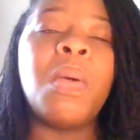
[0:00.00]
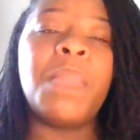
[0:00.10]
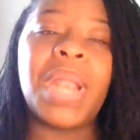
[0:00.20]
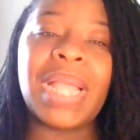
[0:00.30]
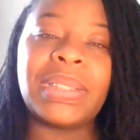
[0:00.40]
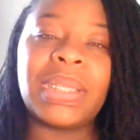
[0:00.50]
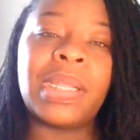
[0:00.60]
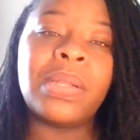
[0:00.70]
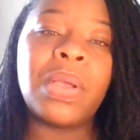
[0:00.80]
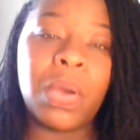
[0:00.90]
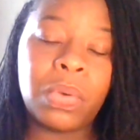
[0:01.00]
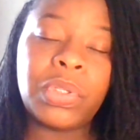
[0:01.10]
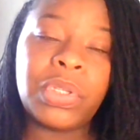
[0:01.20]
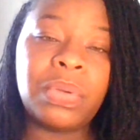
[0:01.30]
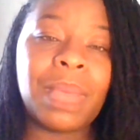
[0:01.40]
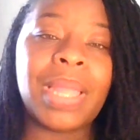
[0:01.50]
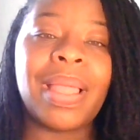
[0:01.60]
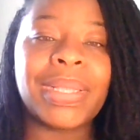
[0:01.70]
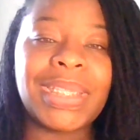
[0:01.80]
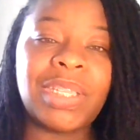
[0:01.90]
But I did go to my
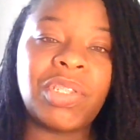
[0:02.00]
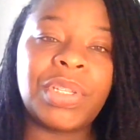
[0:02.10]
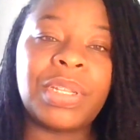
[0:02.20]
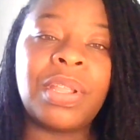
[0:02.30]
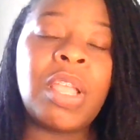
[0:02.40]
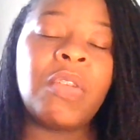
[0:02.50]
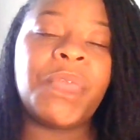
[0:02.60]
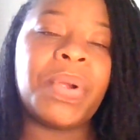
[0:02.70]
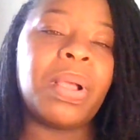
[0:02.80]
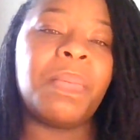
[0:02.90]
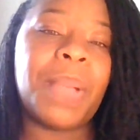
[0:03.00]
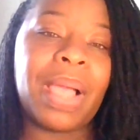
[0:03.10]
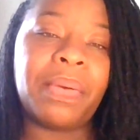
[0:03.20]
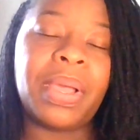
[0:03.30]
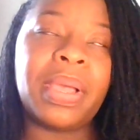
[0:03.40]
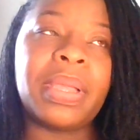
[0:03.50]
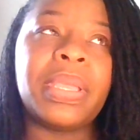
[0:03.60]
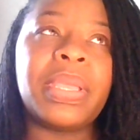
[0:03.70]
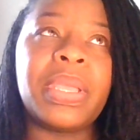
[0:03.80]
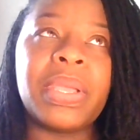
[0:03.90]
loctician for about a
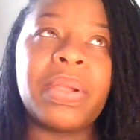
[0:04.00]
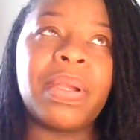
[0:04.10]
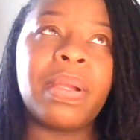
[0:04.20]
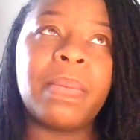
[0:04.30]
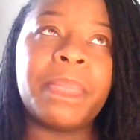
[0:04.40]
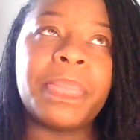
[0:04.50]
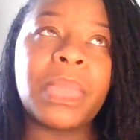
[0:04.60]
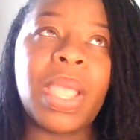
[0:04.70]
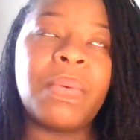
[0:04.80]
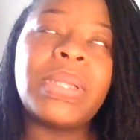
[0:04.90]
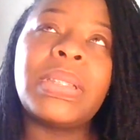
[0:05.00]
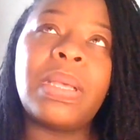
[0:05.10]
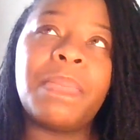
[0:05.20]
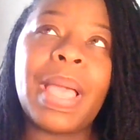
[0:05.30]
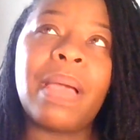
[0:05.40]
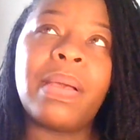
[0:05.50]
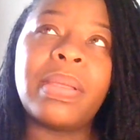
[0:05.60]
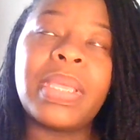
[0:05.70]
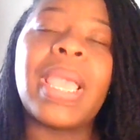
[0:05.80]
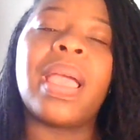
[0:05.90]
year. I want to say about
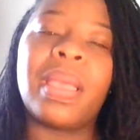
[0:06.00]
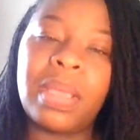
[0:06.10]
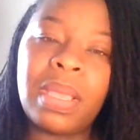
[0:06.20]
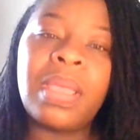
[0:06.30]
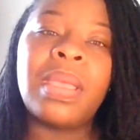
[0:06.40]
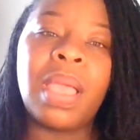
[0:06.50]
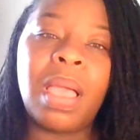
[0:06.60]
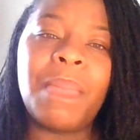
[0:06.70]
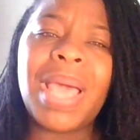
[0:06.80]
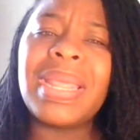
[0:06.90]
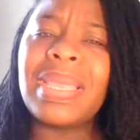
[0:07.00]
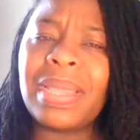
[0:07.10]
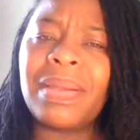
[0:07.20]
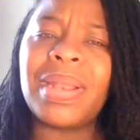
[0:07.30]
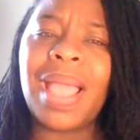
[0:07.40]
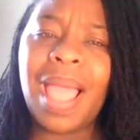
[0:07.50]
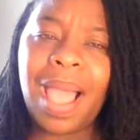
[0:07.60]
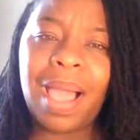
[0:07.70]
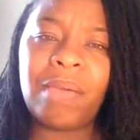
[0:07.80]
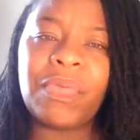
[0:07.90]
a year and a
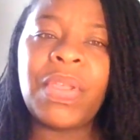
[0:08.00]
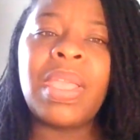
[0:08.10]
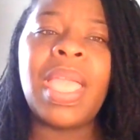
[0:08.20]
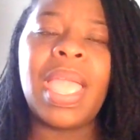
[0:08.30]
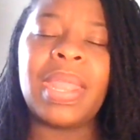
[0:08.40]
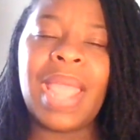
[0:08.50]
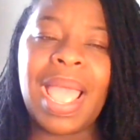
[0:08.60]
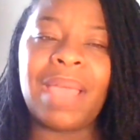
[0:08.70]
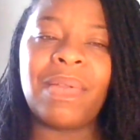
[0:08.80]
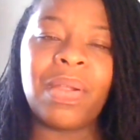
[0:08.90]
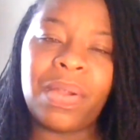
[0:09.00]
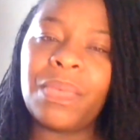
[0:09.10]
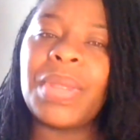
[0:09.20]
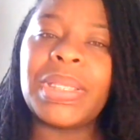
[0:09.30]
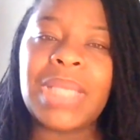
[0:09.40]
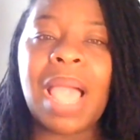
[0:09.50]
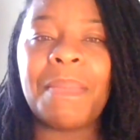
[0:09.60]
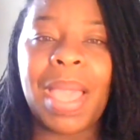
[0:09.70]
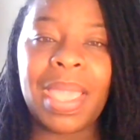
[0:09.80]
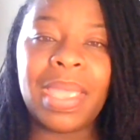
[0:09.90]
half, and had her retie
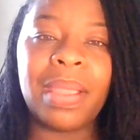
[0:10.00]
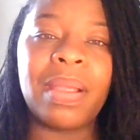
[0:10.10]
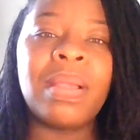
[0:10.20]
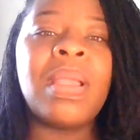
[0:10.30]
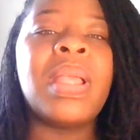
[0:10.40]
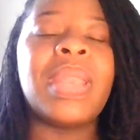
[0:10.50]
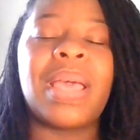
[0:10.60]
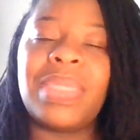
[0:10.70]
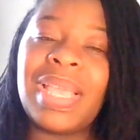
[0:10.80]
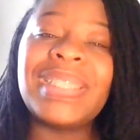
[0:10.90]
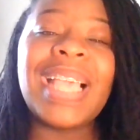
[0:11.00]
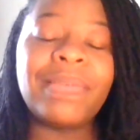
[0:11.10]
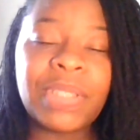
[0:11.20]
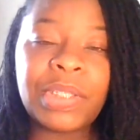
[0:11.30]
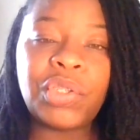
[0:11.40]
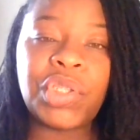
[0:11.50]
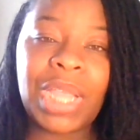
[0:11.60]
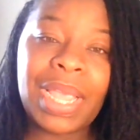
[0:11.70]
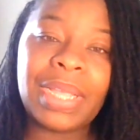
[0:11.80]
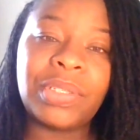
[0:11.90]
my hair. Now things have since
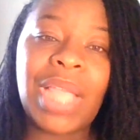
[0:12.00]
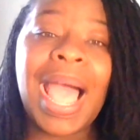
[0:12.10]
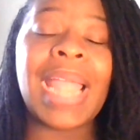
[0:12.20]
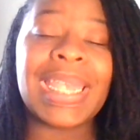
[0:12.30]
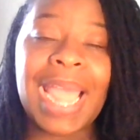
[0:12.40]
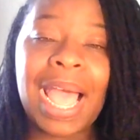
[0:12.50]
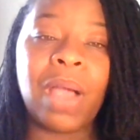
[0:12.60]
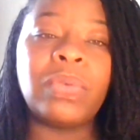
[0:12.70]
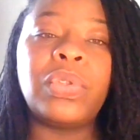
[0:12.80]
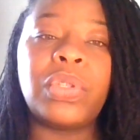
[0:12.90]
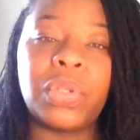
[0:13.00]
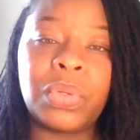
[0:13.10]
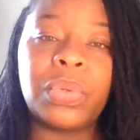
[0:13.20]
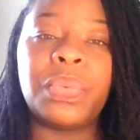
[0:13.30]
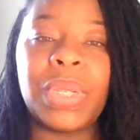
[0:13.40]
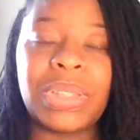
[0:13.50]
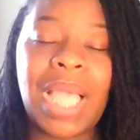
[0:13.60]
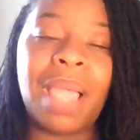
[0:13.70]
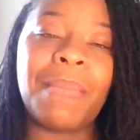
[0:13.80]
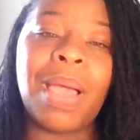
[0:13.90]
changed. I now do
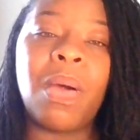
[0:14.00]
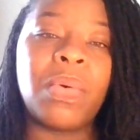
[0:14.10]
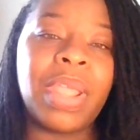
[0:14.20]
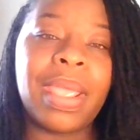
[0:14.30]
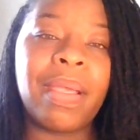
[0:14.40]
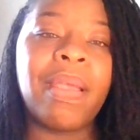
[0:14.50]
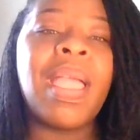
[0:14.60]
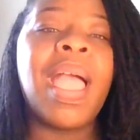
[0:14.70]
retie my own hair.